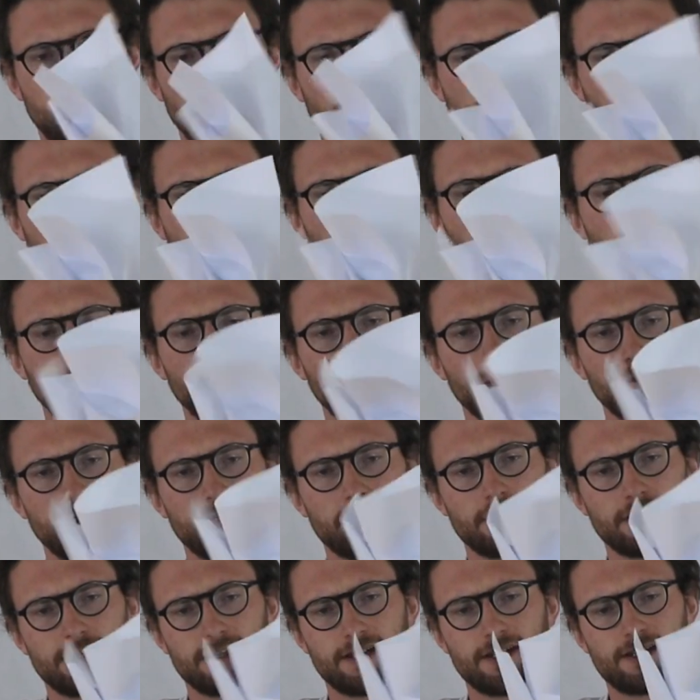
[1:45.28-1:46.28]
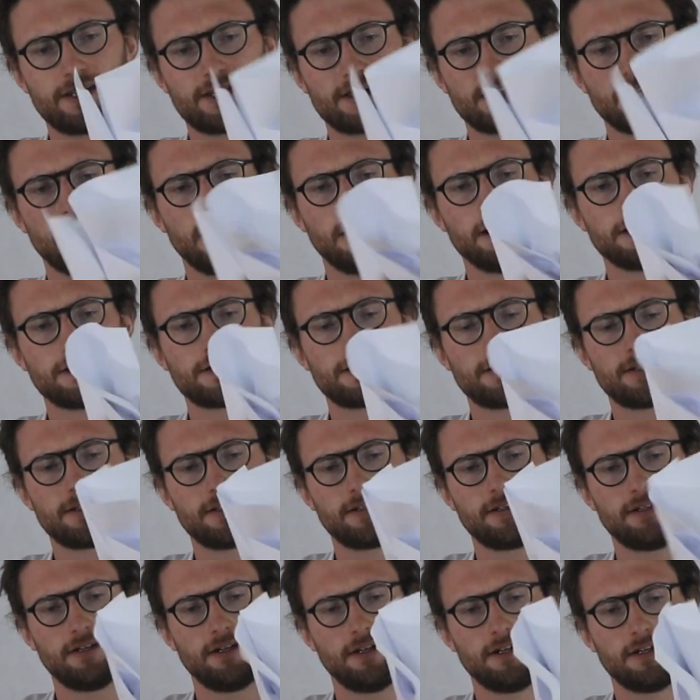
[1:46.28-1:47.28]
it will start
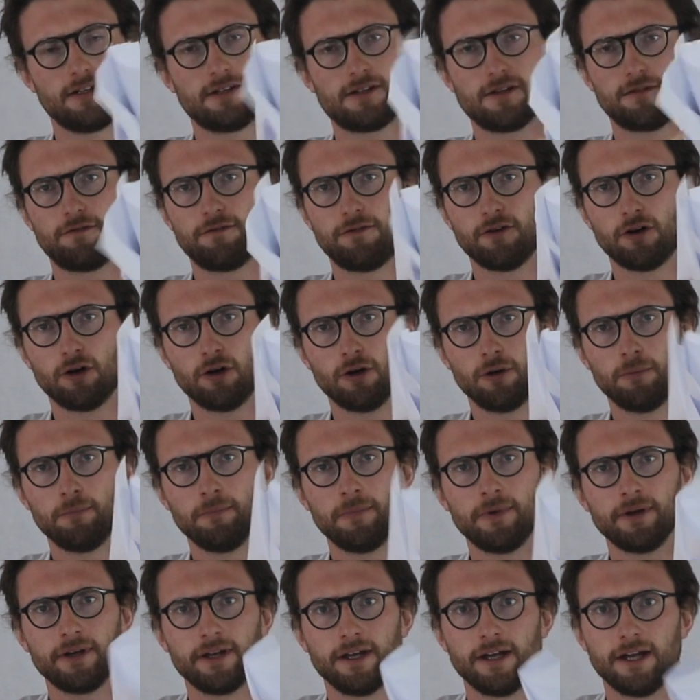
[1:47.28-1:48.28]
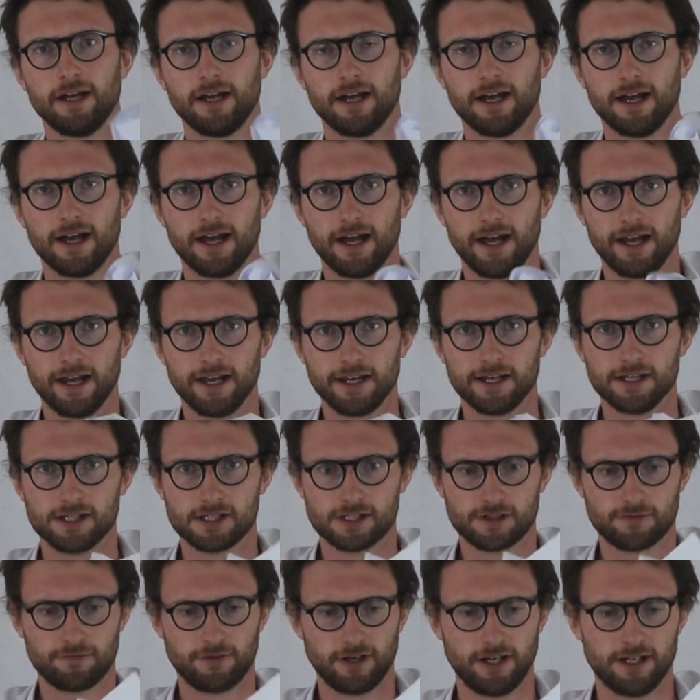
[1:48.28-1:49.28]
to form a
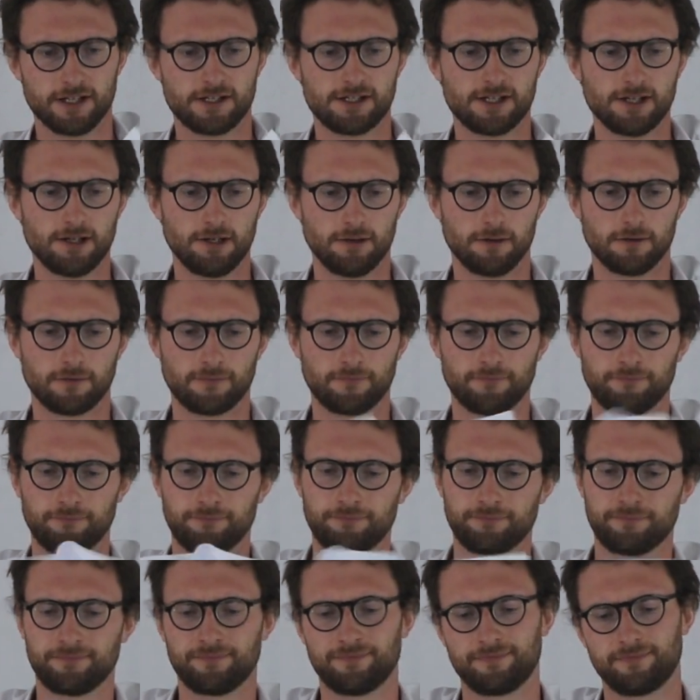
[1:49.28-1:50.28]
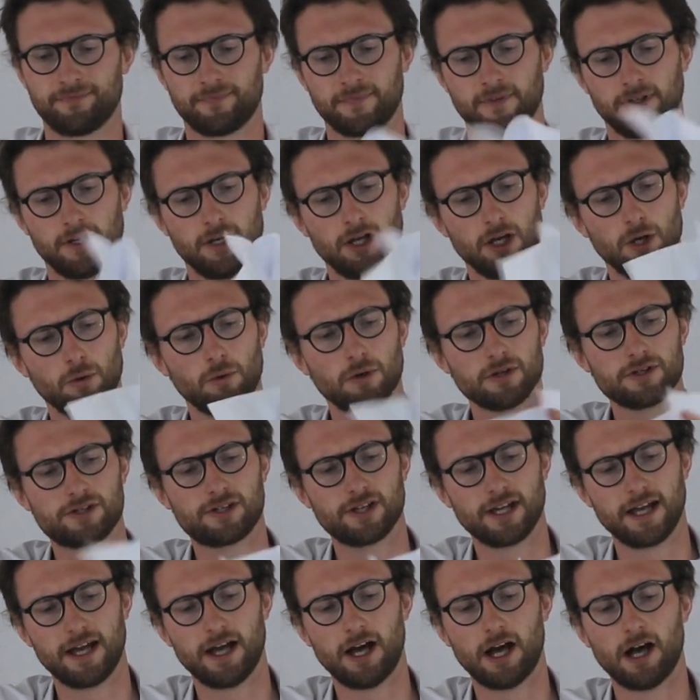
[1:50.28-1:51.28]
sphere too. Once
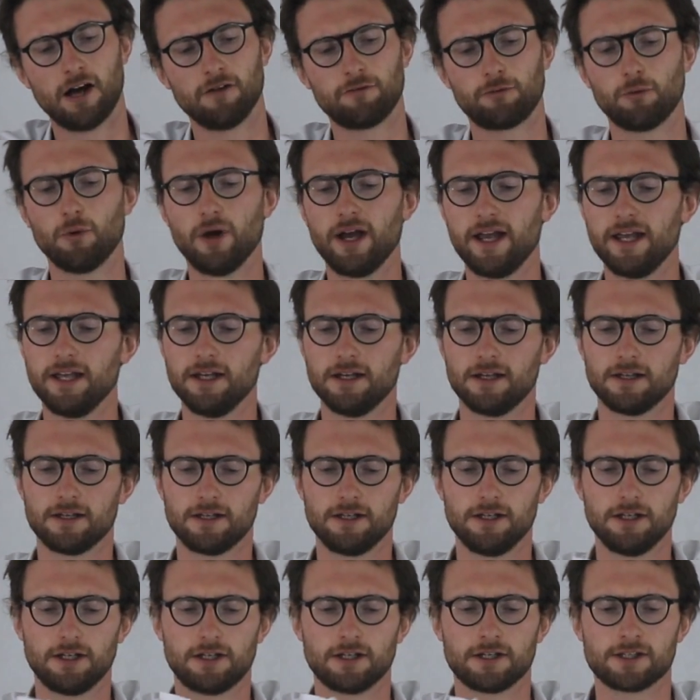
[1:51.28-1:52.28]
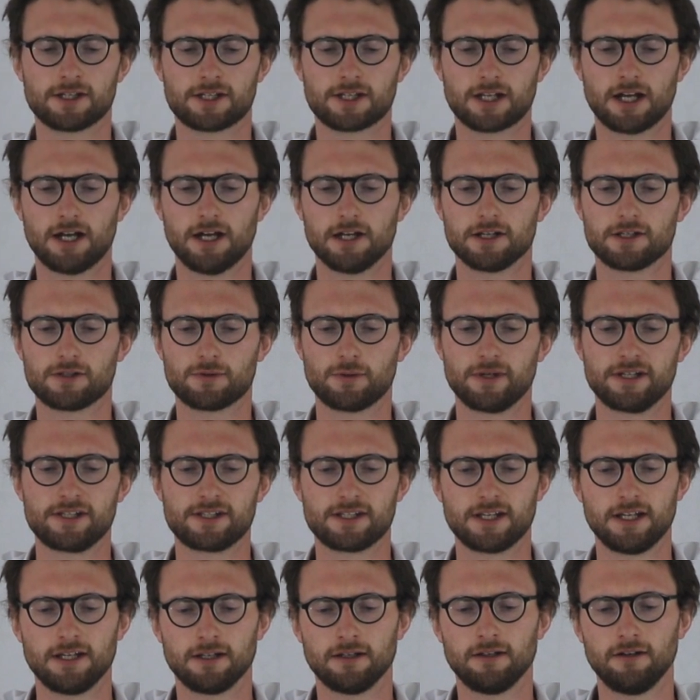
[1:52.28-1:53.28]
you get halfway, you can start
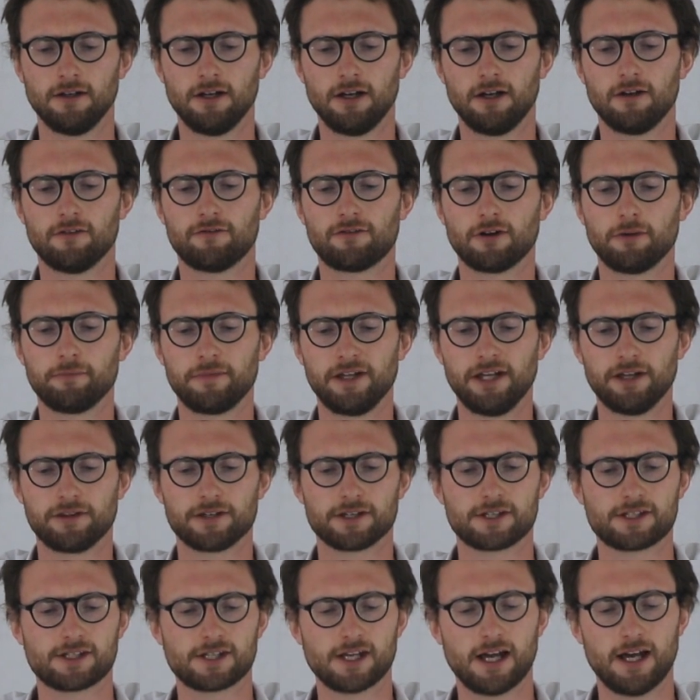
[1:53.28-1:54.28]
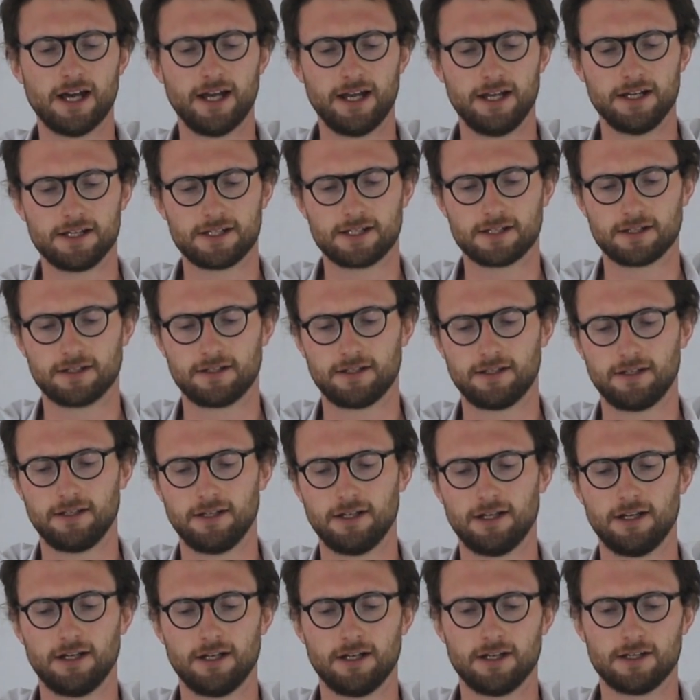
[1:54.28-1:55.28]
twisting from the other side
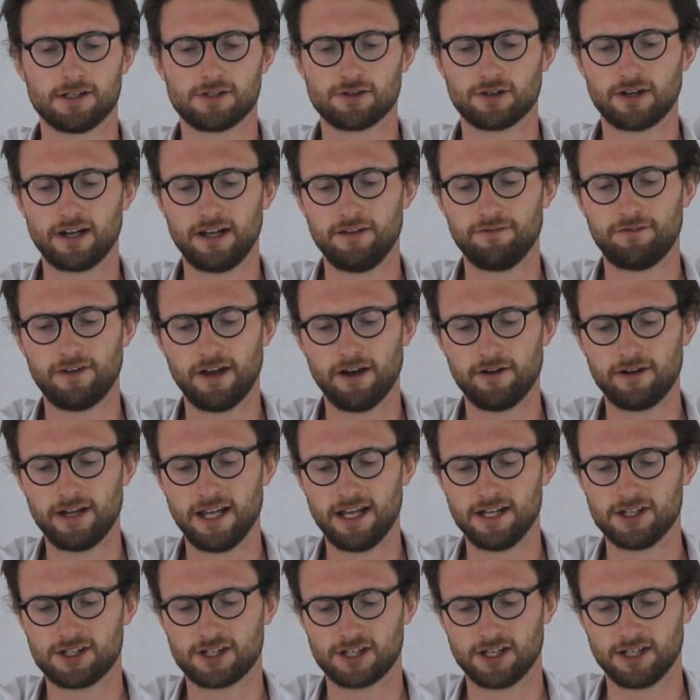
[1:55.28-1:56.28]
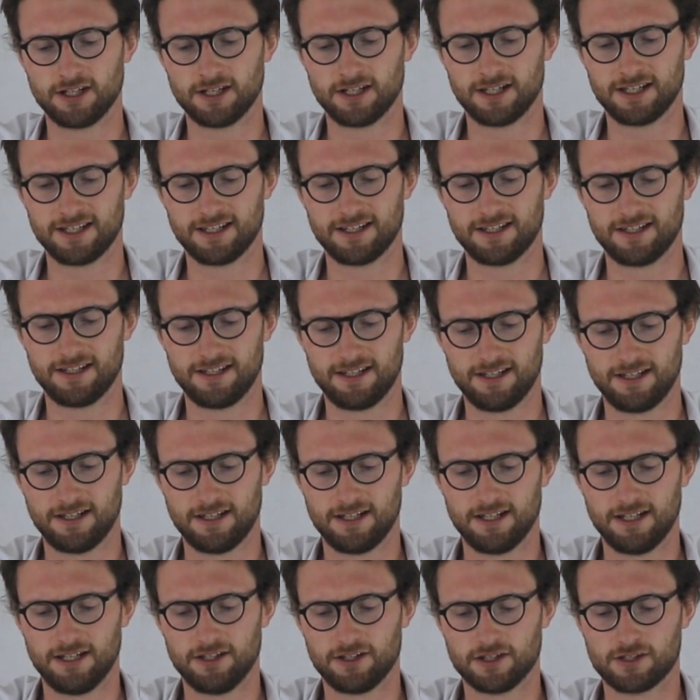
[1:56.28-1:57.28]
to create variation
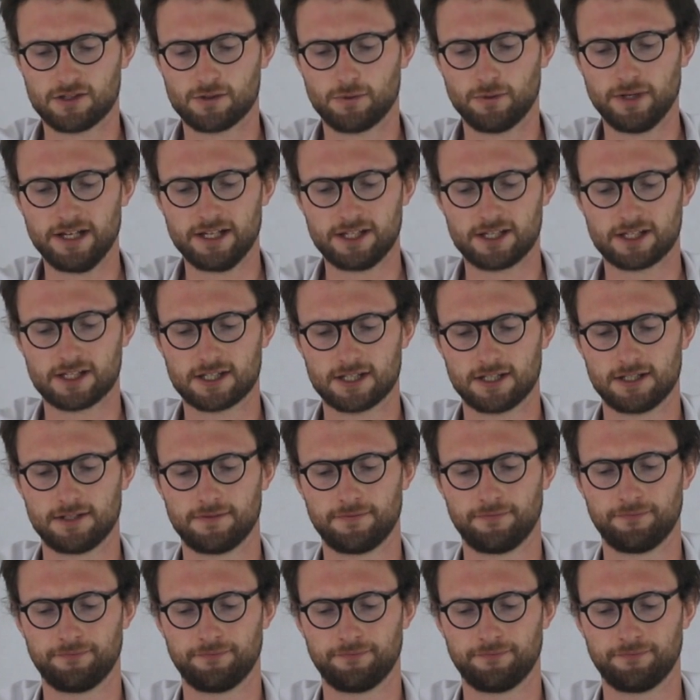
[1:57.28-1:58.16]
in the twist